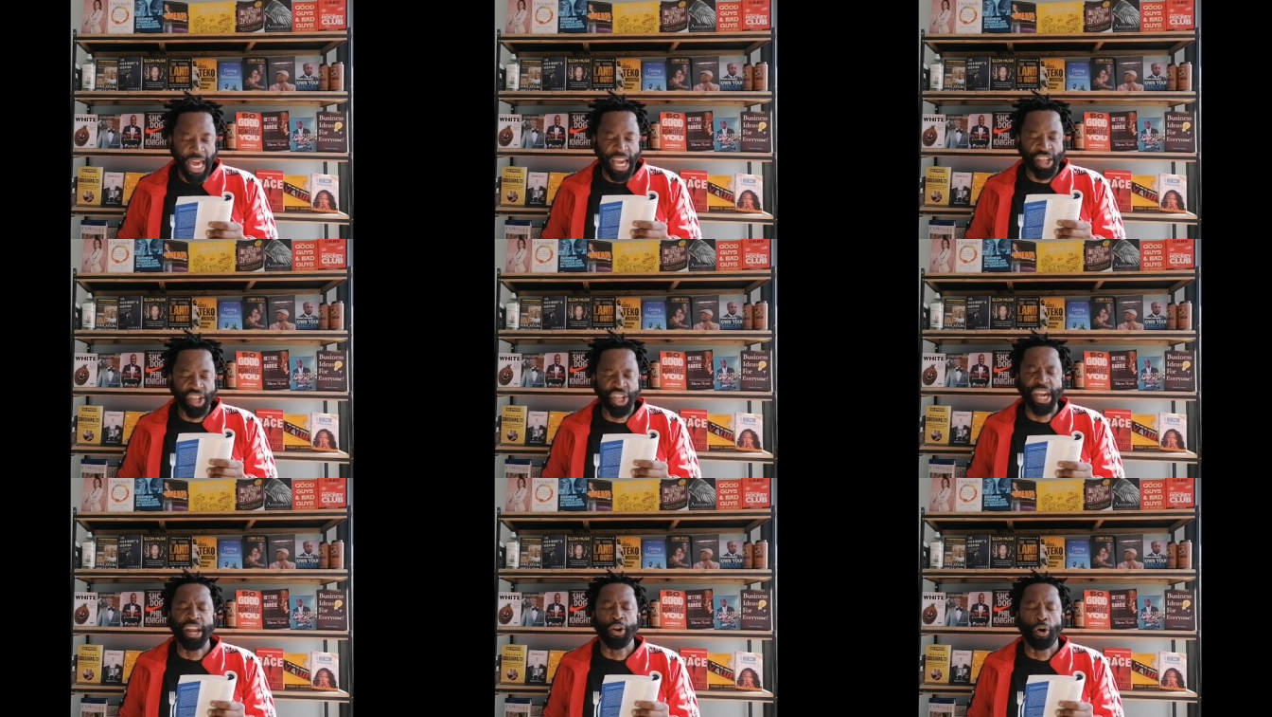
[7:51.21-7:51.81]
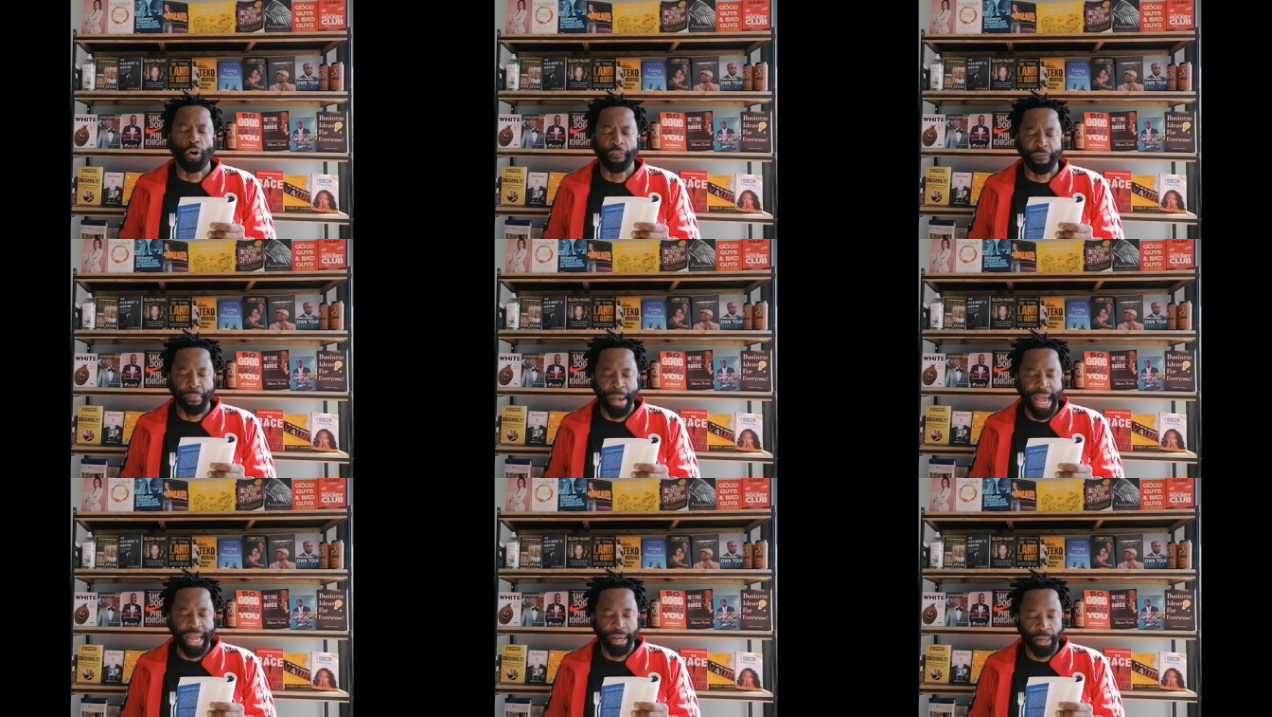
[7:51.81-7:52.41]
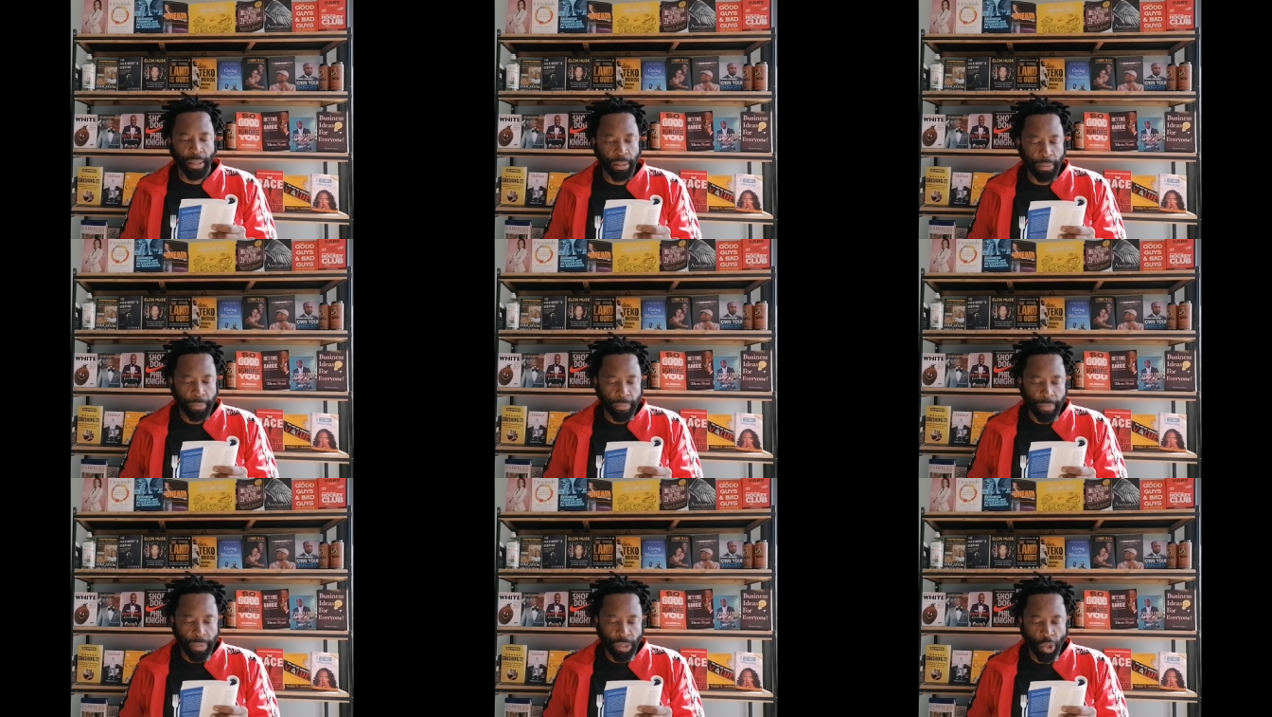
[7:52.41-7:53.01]
a shadow of man,
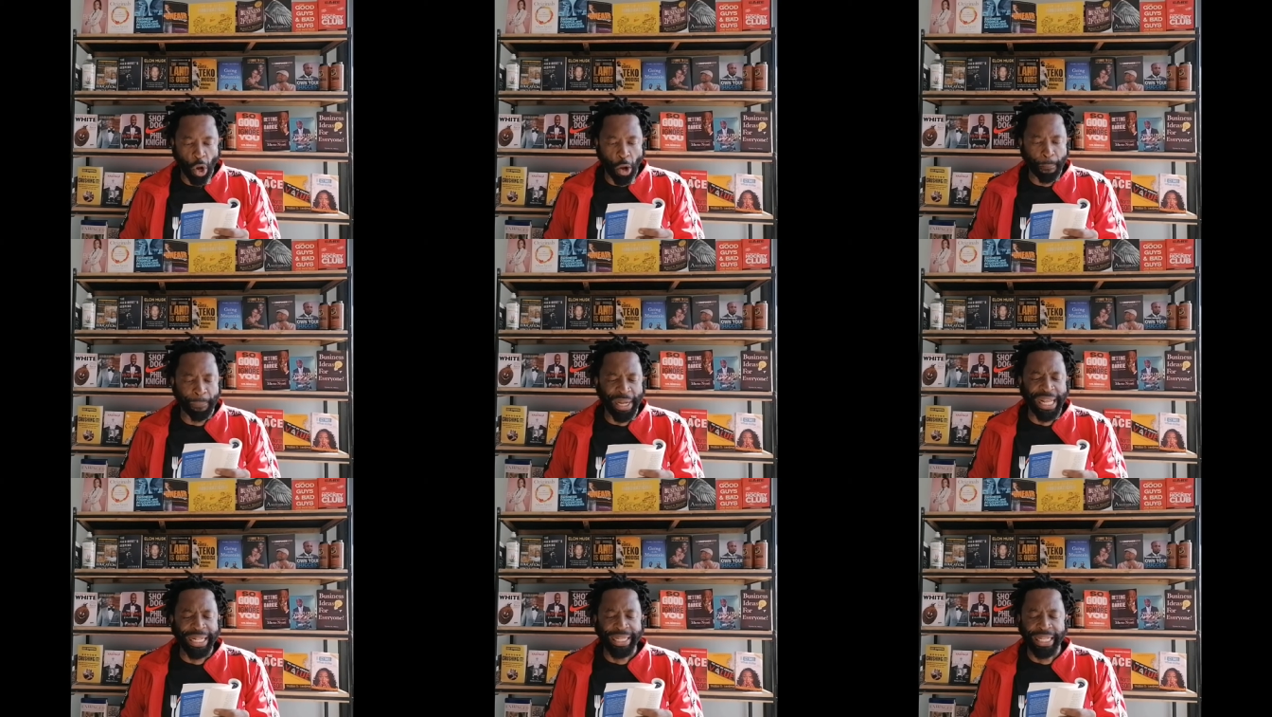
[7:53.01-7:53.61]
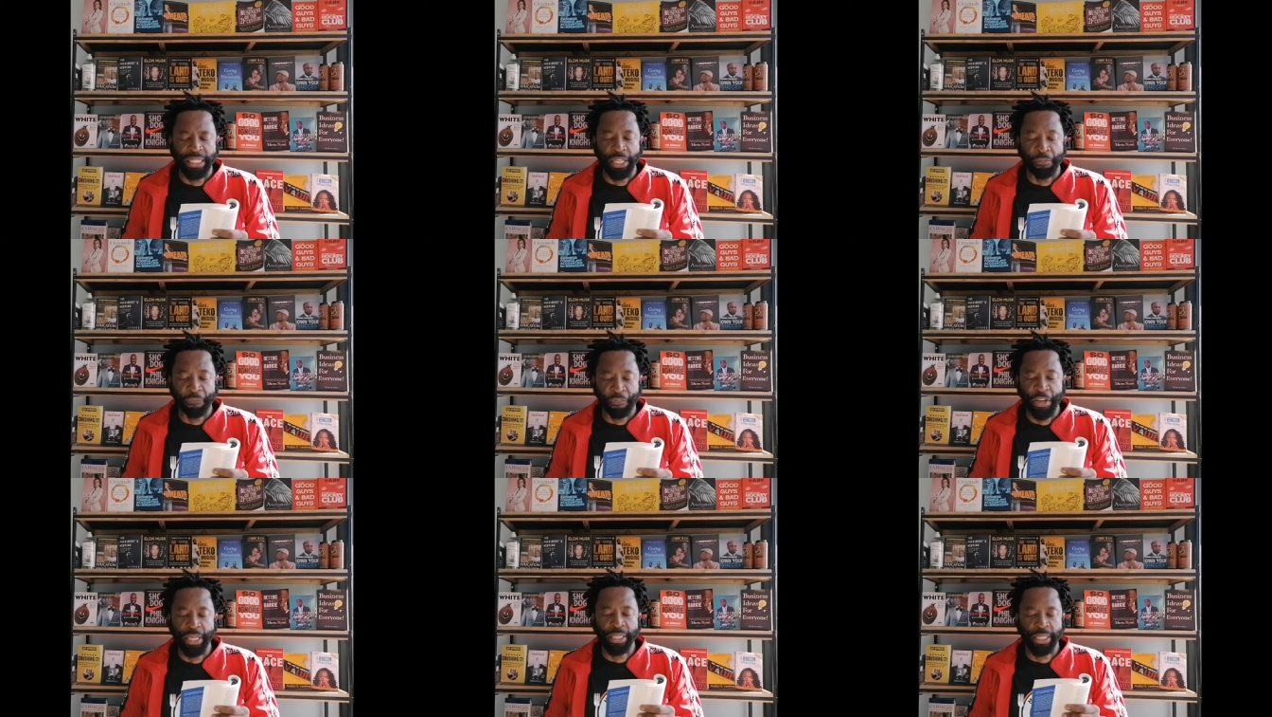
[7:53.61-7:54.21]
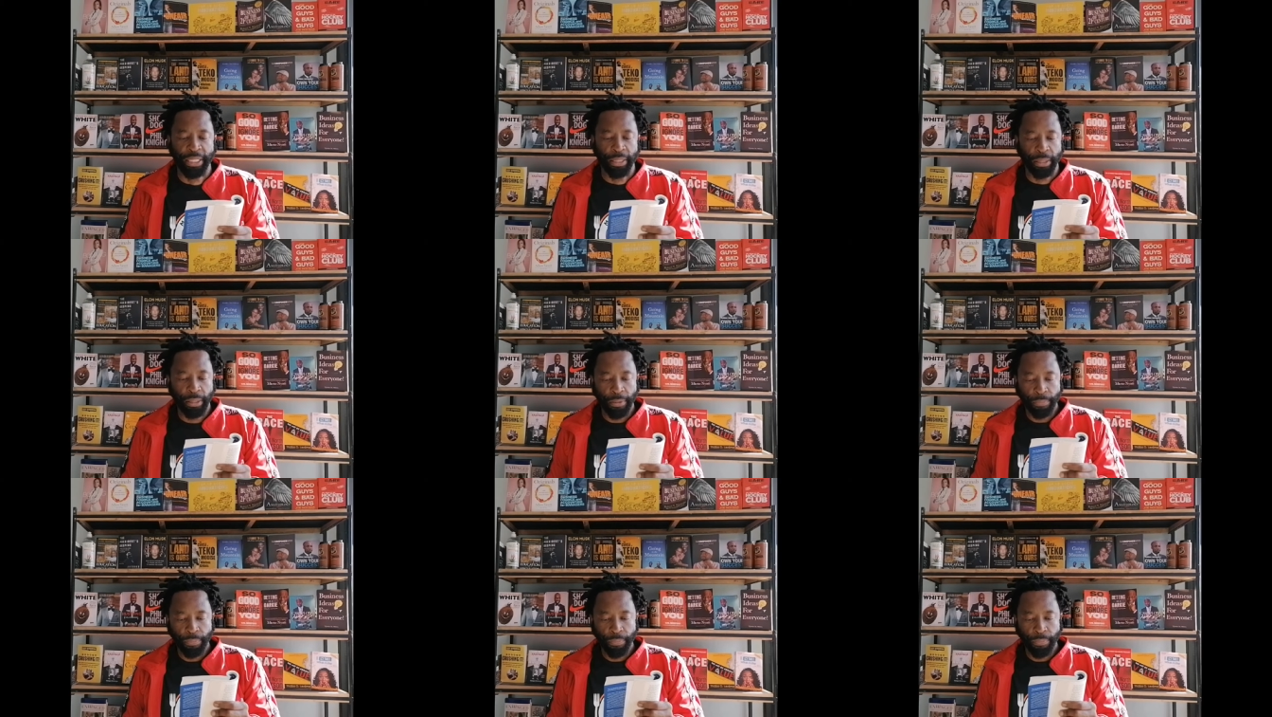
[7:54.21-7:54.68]
completely defeated,